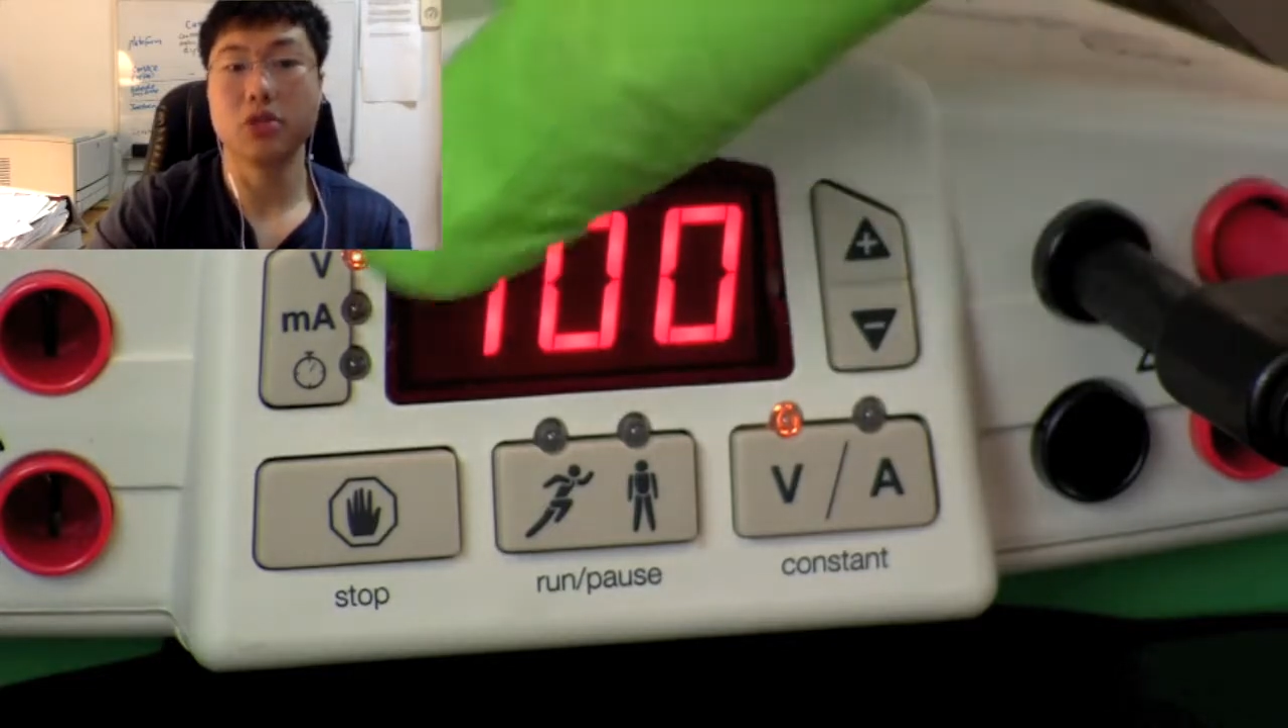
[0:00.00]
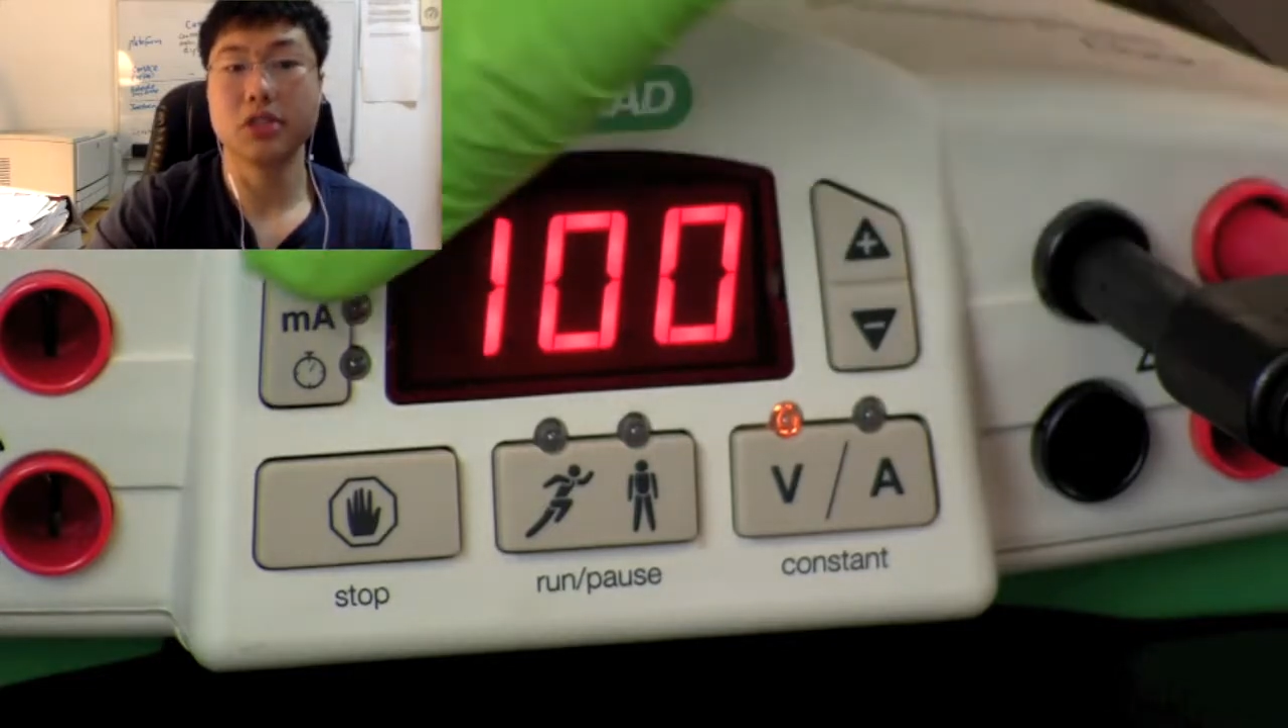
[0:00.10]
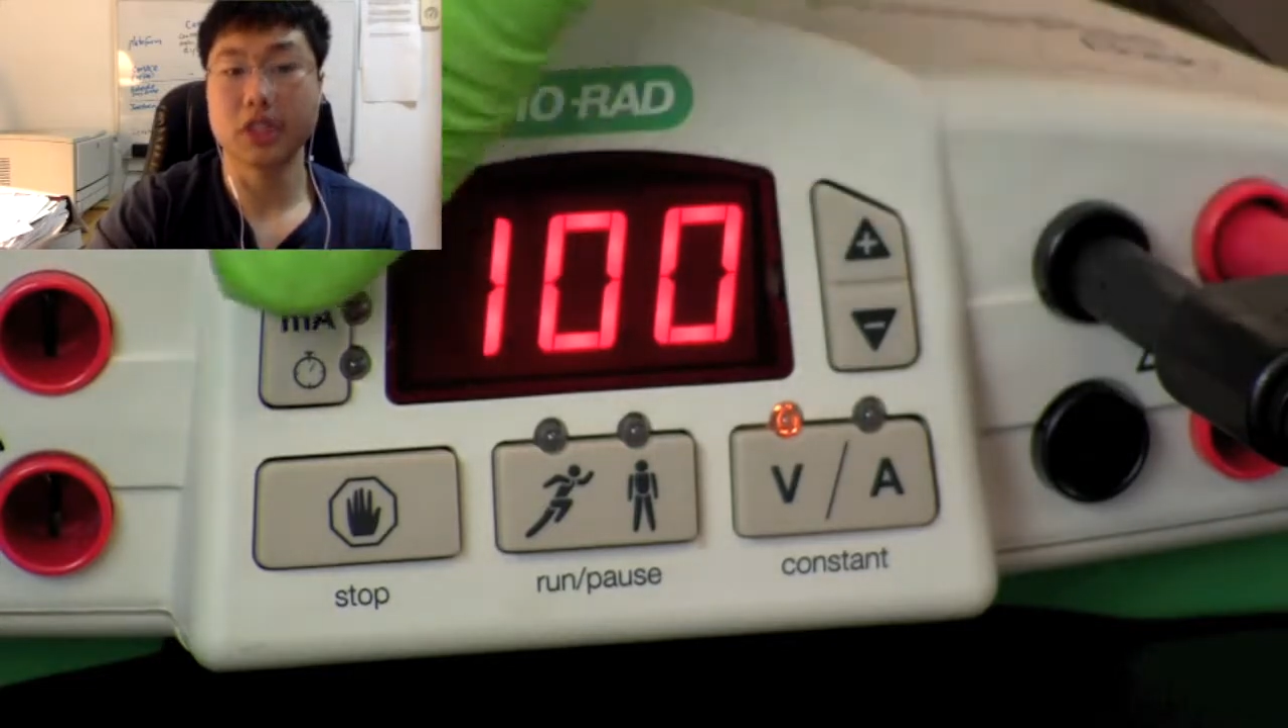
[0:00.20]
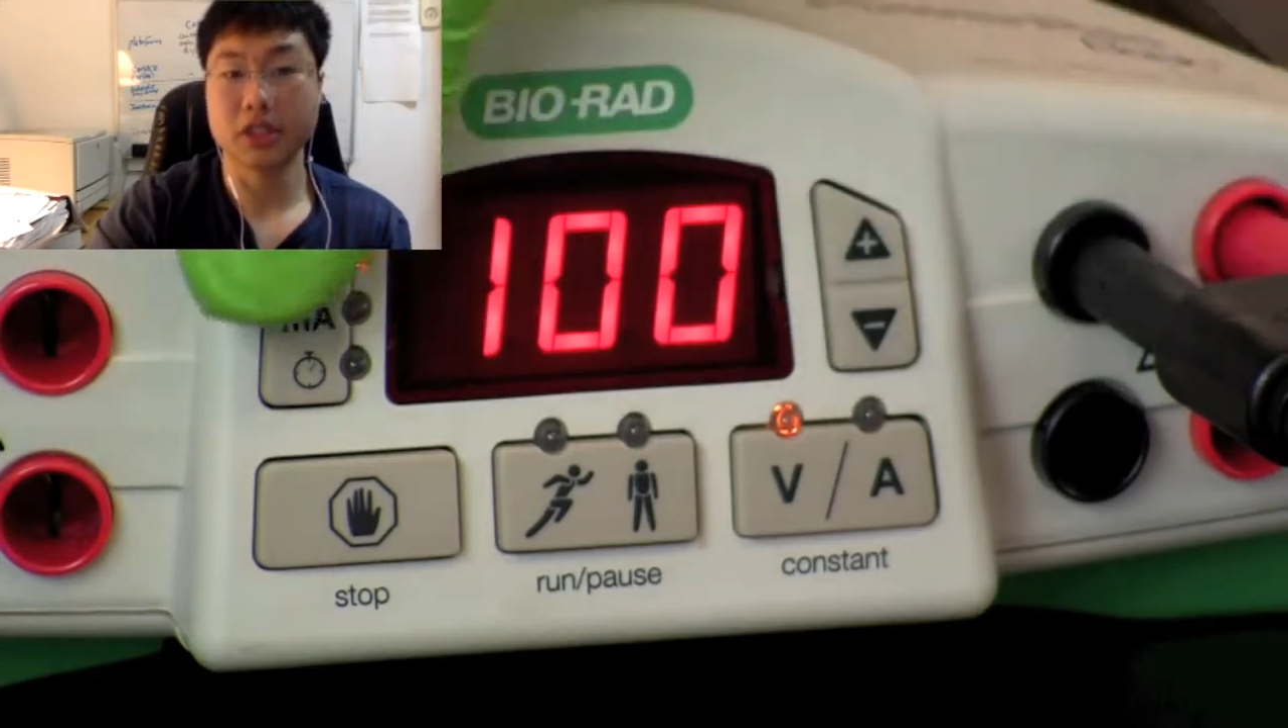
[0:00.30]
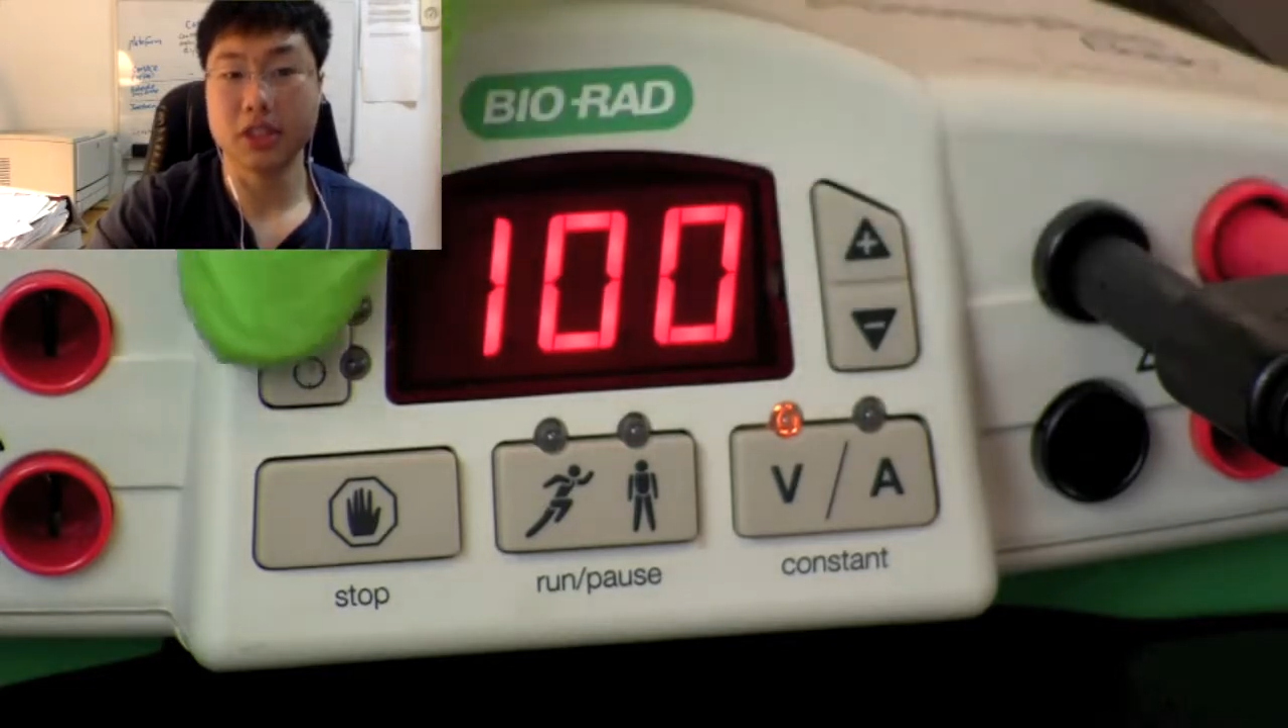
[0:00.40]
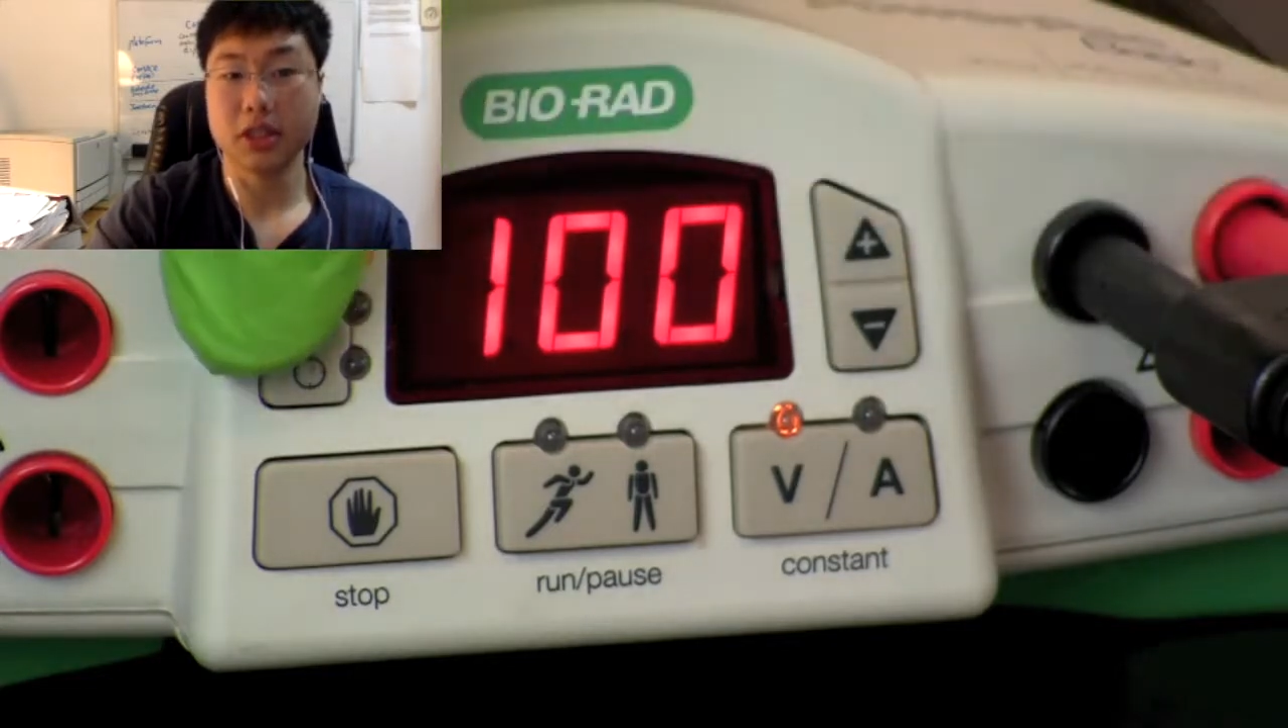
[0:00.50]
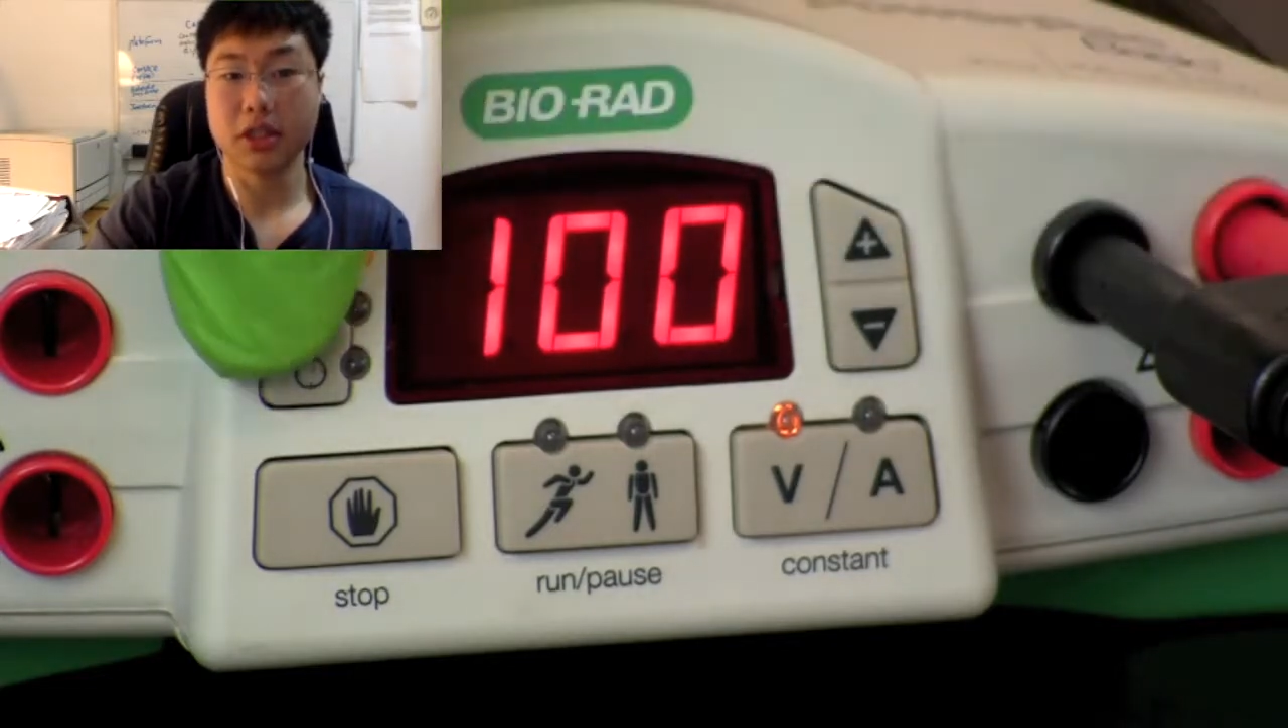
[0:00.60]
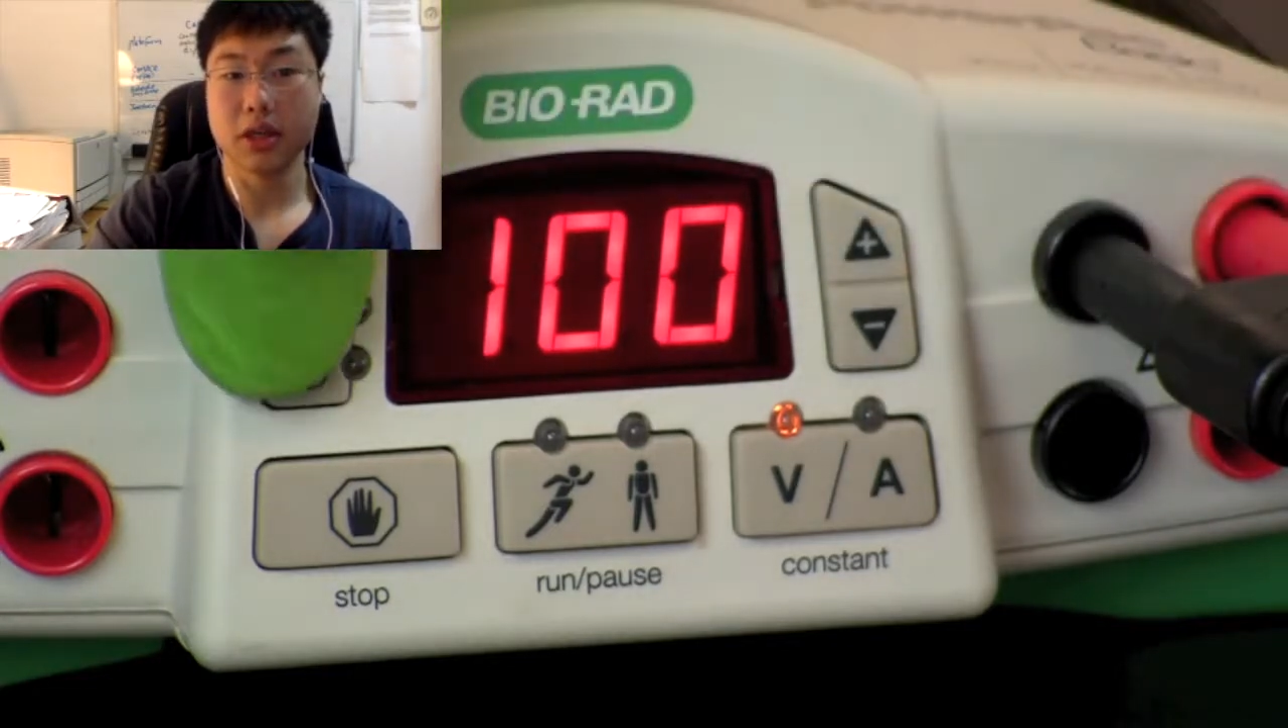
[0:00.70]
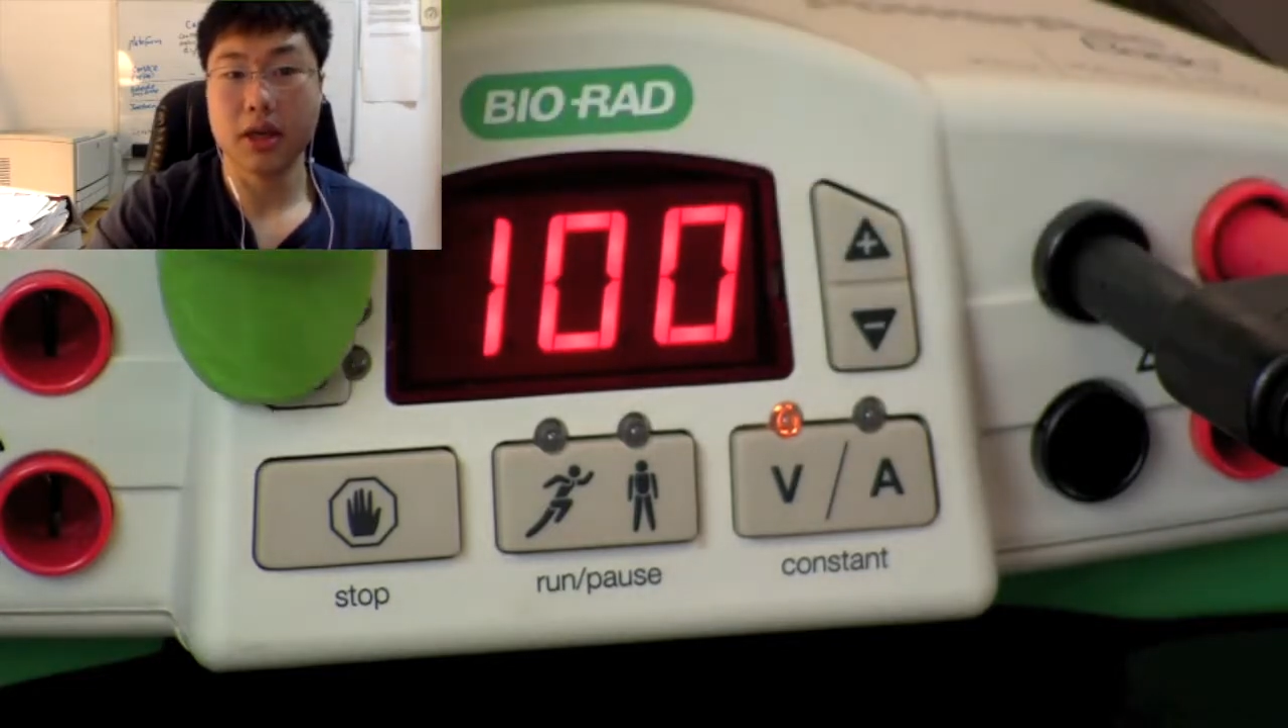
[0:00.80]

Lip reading: 60,